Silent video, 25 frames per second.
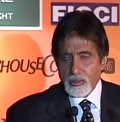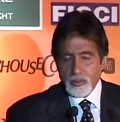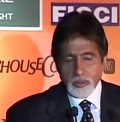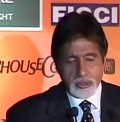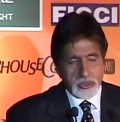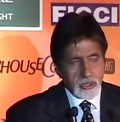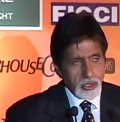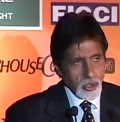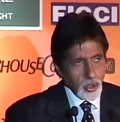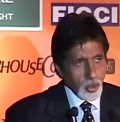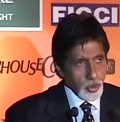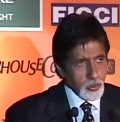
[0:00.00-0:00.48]

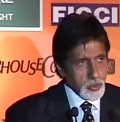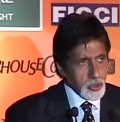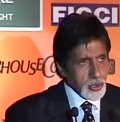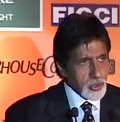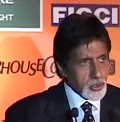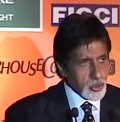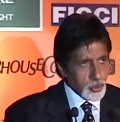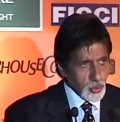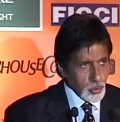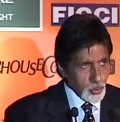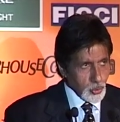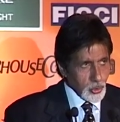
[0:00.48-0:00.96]
with global
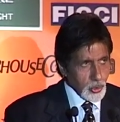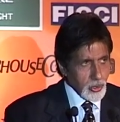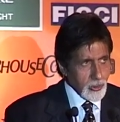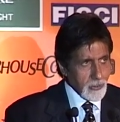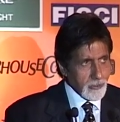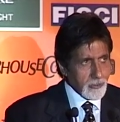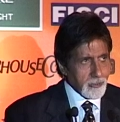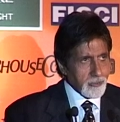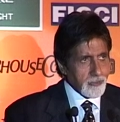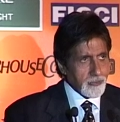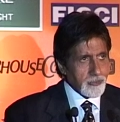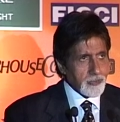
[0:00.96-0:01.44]
cool.
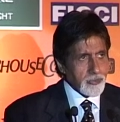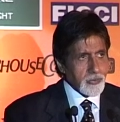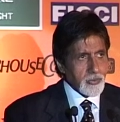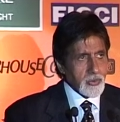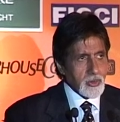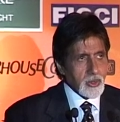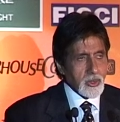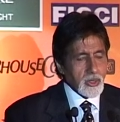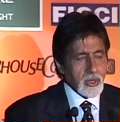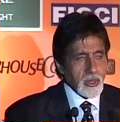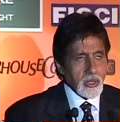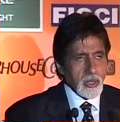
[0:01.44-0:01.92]

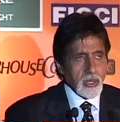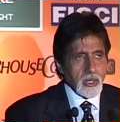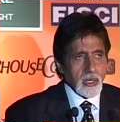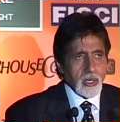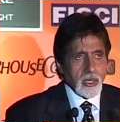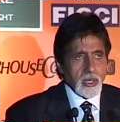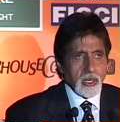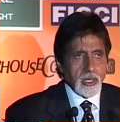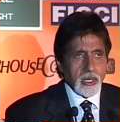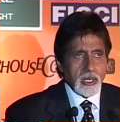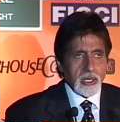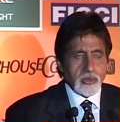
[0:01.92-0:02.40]

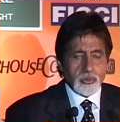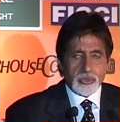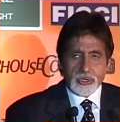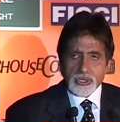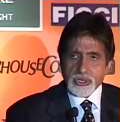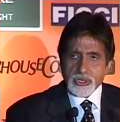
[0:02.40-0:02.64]
It